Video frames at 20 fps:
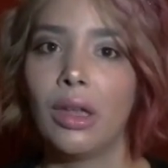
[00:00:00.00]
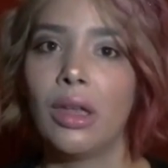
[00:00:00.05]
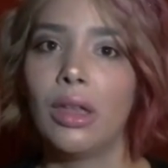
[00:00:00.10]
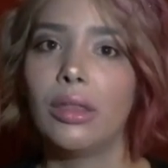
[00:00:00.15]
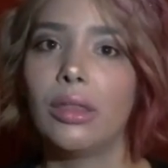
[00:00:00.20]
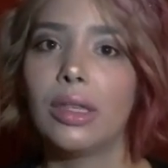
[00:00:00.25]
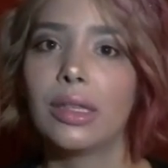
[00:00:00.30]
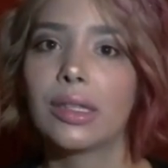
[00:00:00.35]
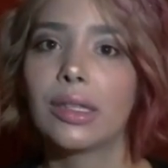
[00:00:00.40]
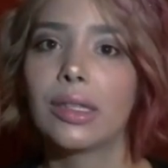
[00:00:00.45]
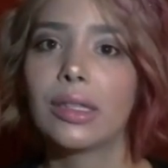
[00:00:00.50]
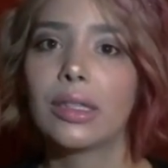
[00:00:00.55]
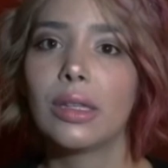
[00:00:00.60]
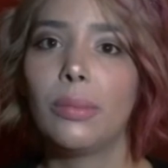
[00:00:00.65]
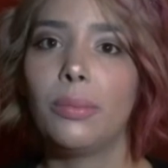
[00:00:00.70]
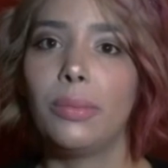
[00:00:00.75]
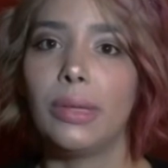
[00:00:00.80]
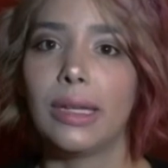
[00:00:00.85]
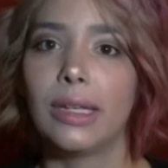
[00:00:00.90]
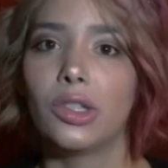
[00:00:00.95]
This is a
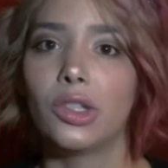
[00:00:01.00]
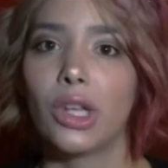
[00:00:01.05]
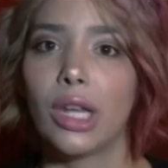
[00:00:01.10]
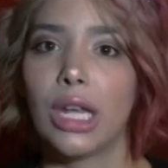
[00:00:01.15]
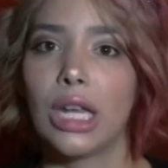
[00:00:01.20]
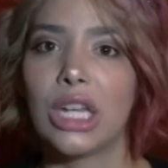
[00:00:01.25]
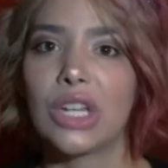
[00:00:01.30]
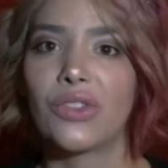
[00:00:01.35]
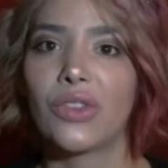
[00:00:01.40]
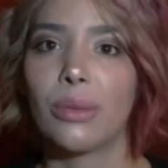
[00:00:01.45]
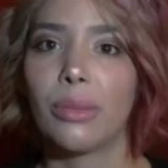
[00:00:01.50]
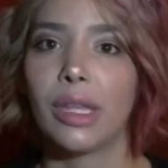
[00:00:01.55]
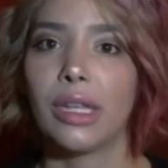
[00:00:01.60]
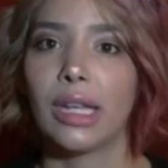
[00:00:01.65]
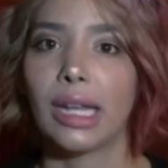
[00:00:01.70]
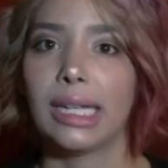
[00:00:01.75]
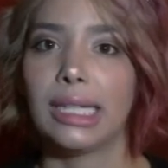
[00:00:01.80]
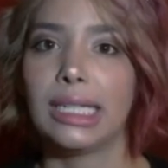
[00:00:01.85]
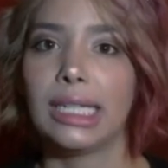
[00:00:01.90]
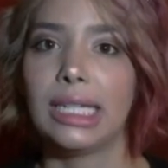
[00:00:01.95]
big change from the
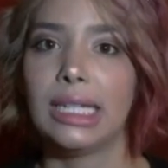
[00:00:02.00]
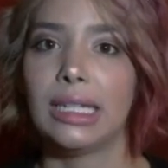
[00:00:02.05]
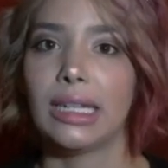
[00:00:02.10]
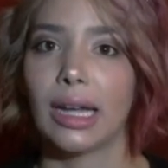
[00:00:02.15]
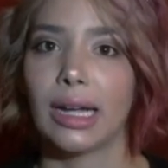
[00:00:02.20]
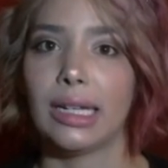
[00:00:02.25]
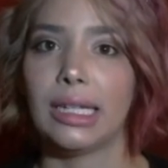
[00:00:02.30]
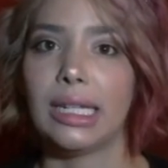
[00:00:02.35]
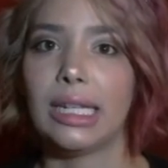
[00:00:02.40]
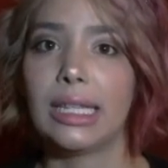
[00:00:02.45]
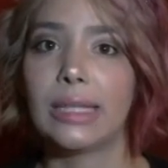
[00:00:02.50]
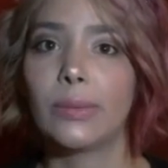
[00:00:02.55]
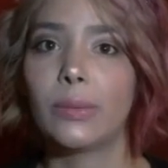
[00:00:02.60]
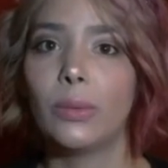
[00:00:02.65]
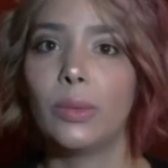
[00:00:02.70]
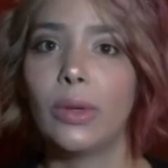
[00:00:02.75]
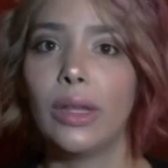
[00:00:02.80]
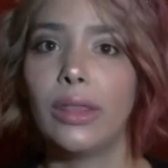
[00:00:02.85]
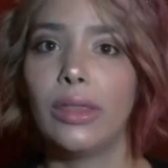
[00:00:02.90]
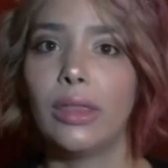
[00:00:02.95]
1990s
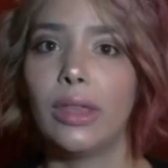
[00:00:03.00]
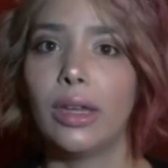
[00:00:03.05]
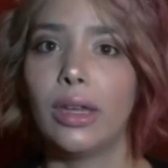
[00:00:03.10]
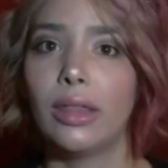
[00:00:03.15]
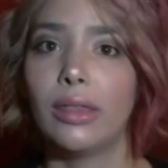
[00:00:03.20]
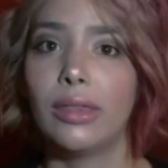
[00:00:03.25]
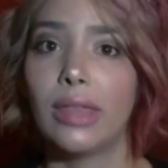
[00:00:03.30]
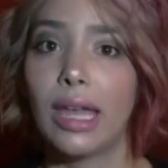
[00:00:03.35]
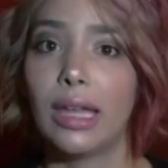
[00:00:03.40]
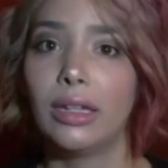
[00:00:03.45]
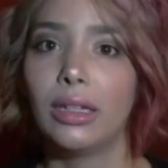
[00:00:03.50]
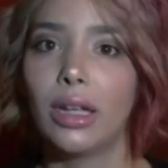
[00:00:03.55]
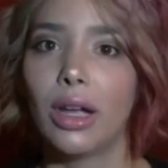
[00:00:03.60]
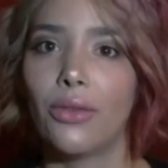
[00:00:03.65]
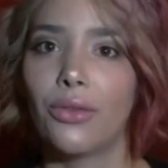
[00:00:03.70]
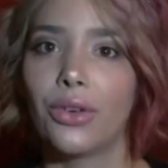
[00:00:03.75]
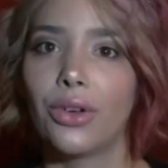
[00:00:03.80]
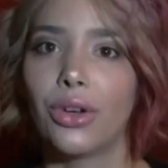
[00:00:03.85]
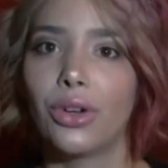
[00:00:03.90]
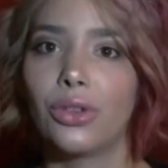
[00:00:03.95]
when the then
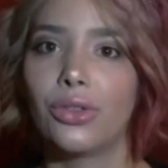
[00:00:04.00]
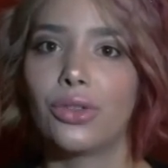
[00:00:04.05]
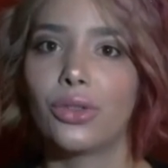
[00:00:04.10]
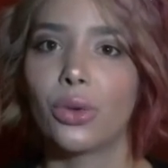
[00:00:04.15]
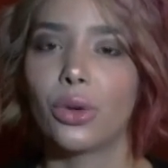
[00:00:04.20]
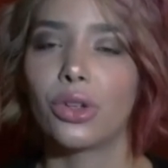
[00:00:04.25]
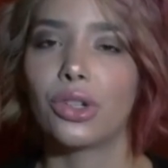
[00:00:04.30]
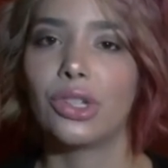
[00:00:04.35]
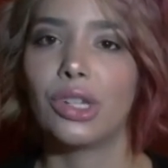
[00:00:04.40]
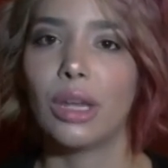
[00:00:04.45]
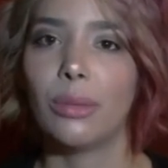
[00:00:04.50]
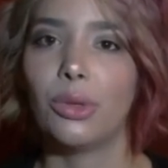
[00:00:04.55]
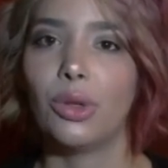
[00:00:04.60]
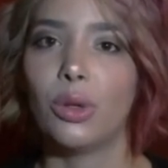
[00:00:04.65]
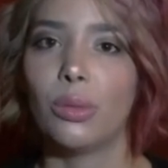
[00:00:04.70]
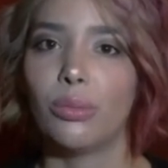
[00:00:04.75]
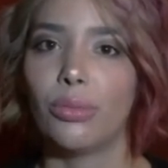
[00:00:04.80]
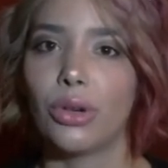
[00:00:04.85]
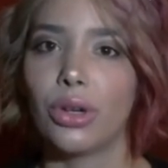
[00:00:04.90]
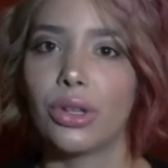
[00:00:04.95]
Governor George W.
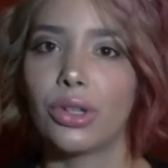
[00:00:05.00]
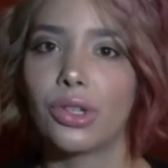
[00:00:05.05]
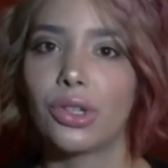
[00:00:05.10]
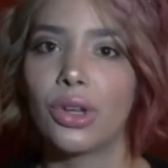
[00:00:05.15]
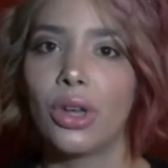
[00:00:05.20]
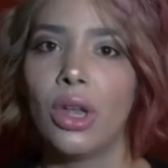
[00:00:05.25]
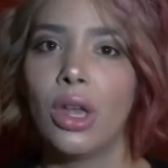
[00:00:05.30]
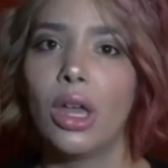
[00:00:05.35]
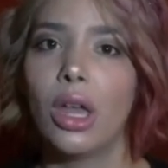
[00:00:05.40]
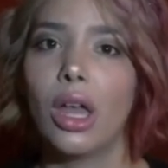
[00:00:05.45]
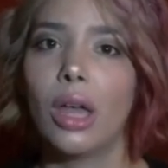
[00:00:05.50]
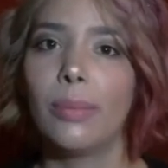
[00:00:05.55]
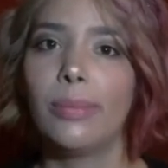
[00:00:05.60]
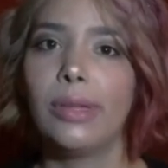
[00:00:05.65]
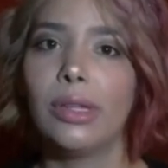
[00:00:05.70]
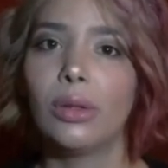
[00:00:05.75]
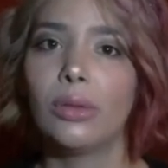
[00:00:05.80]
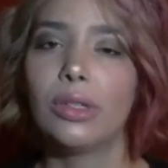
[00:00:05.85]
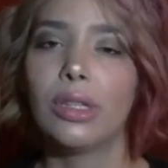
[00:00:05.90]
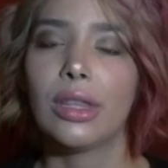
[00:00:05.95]
Bush
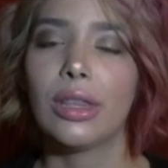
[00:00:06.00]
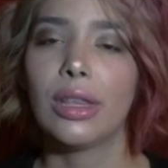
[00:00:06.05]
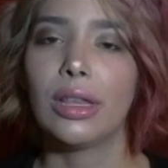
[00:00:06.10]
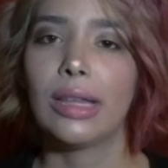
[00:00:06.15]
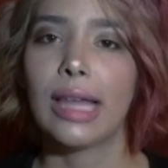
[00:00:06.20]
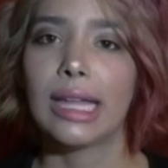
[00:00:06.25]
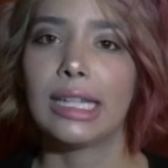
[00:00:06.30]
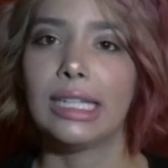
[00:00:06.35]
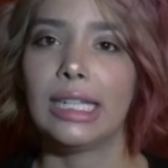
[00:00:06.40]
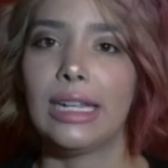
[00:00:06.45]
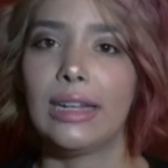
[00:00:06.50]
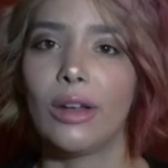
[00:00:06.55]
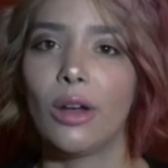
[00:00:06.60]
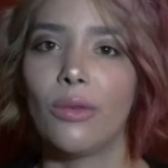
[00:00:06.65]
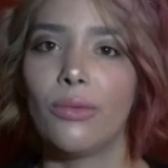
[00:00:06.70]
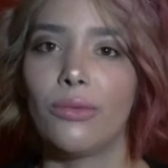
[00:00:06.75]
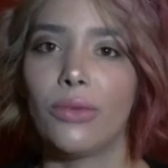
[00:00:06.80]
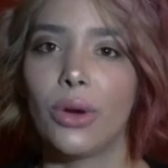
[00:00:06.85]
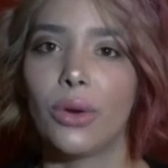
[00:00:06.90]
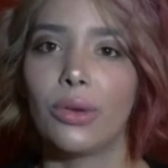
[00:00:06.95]
appealed to the Latino
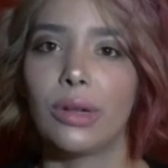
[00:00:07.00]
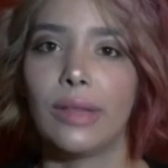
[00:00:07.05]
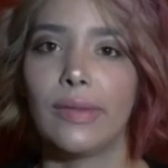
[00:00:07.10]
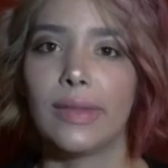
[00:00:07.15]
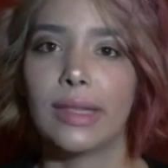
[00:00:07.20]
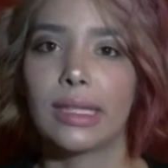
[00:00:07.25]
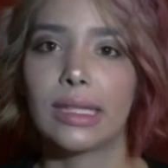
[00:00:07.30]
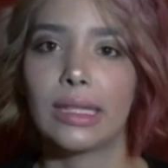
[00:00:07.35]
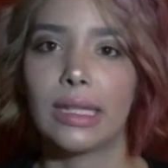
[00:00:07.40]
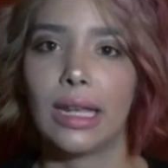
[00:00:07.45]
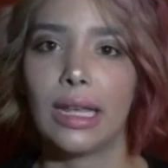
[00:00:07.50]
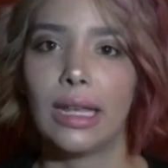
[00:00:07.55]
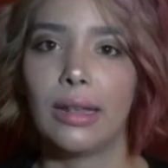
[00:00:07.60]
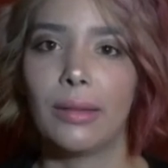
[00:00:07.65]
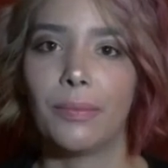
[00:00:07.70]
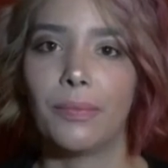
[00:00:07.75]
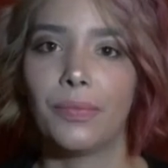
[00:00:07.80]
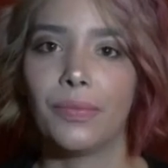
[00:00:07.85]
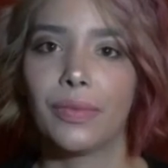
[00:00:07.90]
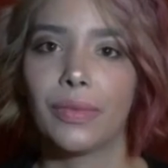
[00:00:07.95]
vote in the state.
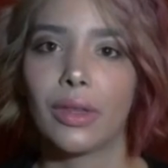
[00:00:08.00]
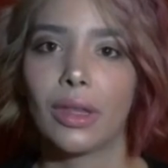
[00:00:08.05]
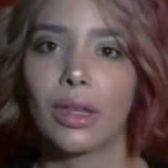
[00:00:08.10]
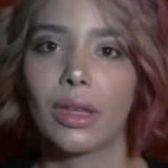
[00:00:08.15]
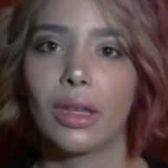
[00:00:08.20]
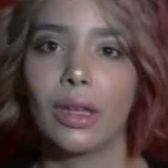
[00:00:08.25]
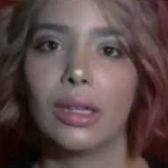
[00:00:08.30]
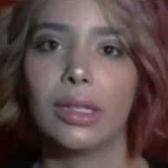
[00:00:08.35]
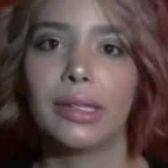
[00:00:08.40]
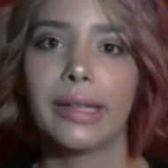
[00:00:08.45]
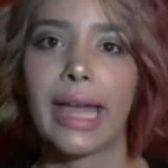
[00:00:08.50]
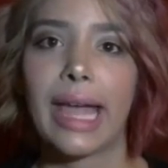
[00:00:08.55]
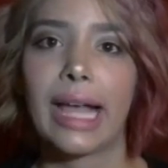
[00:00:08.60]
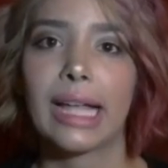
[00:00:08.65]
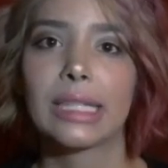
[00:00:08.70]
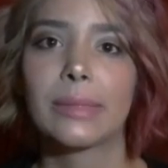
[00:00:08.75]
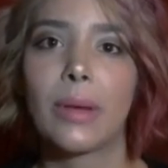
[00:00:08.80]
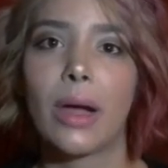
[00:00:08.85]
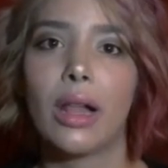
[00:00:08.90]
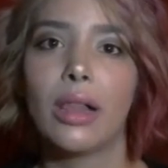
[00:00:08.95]

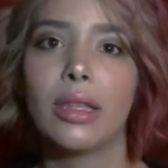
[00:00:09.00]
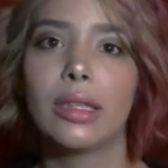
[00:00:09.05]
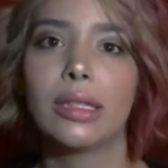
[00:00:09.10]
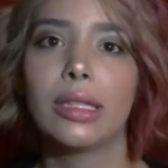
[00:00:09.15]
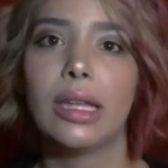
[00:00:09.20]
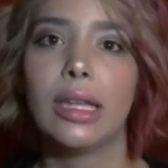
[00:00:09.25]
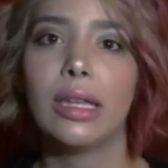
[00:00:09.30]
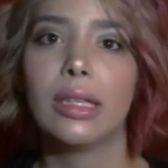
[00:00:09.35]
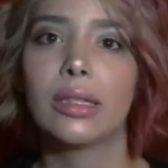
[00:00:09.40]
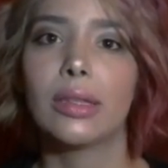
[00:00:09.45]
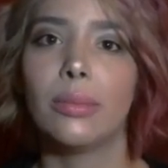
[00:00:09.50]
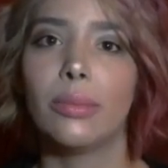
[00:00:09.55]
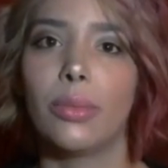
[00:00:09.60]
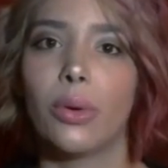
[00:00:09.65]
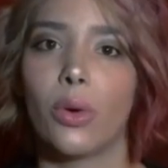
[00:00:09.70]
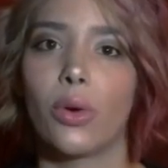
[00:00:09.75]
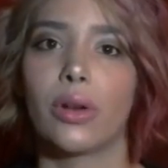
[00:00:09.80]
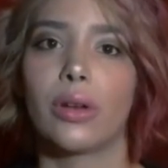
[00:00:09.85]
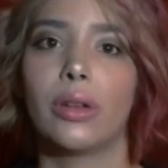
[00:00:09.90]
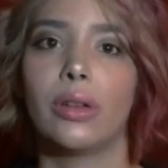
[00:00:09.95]
Tax policy is
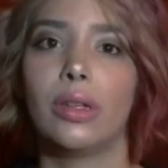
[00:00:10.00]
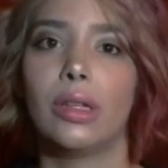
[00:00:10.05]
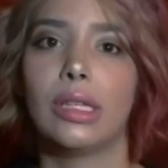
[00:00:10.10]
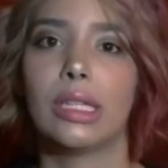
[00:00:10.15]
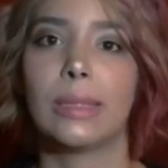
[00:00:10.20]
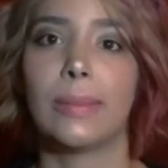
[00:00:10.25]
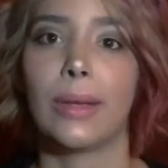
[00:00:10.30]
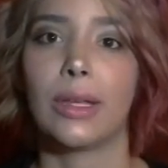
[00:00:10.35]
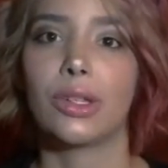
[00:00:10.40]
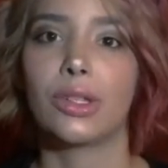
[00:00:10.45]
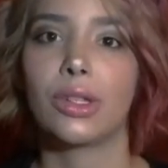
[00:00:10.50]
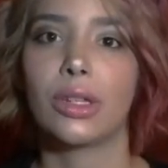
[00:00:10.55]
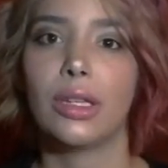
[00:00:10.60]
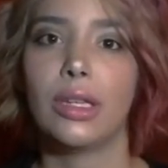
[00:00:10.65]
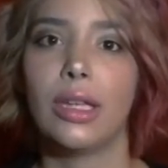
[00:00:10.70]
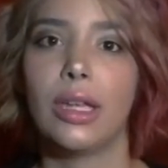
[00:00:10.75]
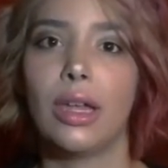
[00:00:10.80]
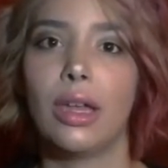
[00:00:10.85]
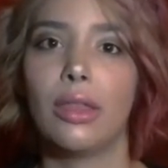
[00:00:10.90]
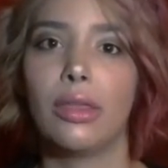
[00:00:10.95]
important,
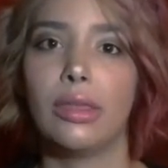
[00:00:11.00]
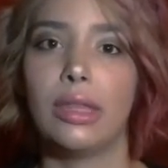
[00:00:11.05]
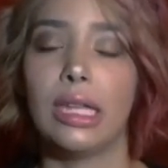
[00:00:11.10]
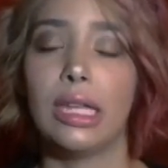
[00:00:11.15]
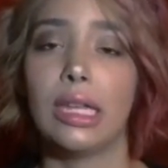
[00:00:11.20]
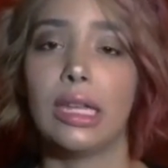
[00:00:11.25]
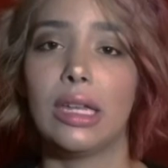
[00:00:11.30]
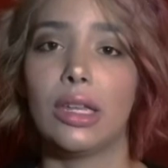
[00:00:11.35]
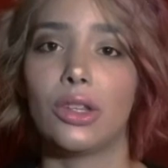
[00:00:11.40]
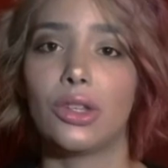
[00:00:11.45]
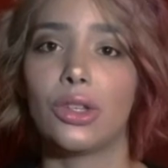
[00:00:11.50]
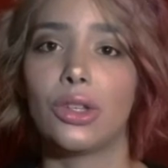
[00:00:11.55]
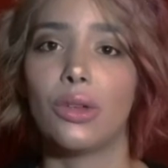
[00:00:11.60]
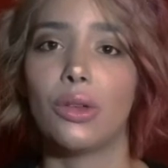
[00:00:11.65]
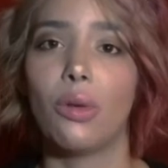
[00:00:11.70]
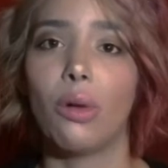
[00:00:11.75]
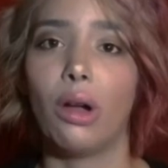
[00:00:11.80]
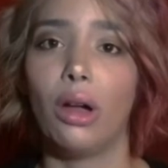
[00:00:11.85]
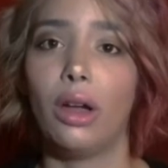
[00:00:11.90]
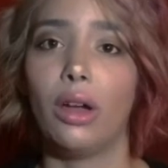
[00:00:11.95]
especially the
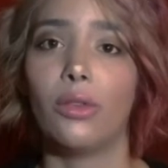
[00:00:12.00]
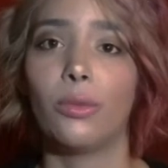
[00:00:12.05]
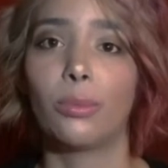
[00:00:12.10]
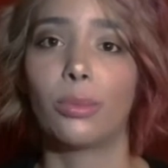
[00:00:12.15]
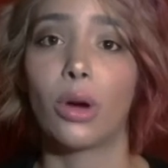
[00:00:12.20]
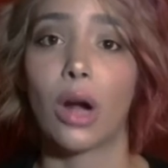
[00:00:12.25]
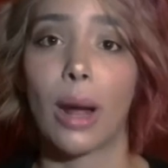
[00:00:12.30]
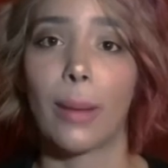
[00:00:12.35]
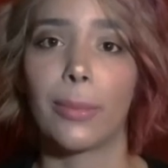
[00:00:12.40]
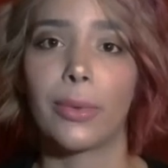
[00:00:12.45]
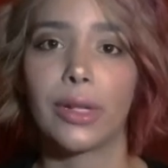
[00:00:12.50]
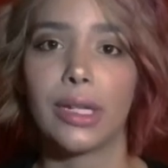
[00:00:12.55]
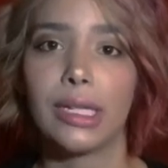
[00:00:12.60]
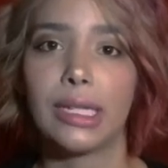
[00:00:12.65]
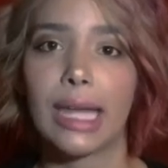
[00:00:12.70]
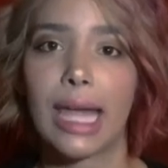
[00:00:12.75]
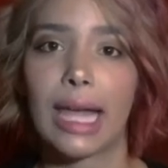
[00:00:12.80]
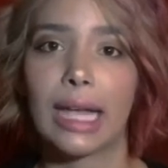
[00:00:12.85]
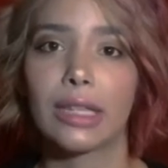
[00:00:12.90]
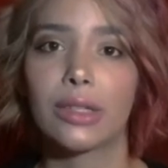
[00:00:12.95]
issue of property
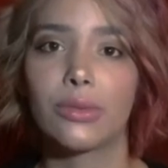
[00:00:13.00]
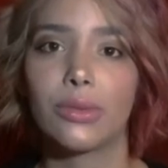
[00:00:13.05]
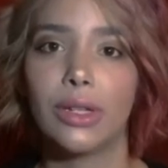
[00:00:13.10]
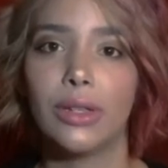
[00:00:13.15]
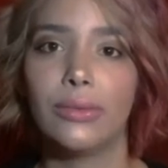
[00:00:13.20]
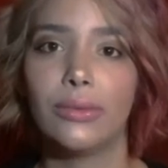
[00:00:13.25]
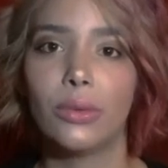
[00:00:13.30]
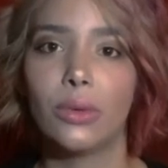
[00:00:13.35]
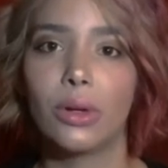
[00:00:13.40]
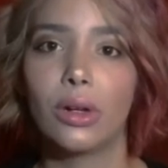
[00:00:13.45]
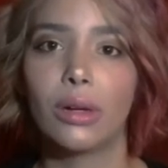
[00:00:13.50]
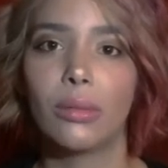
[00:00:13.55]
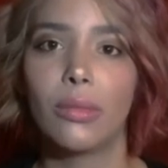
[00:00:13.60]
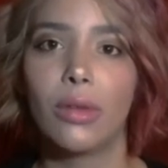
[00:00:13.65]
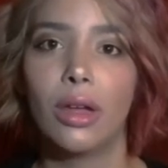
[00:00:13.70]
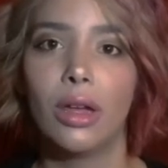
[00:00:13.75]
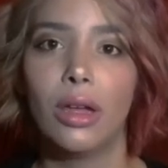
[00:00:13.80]
tax reform.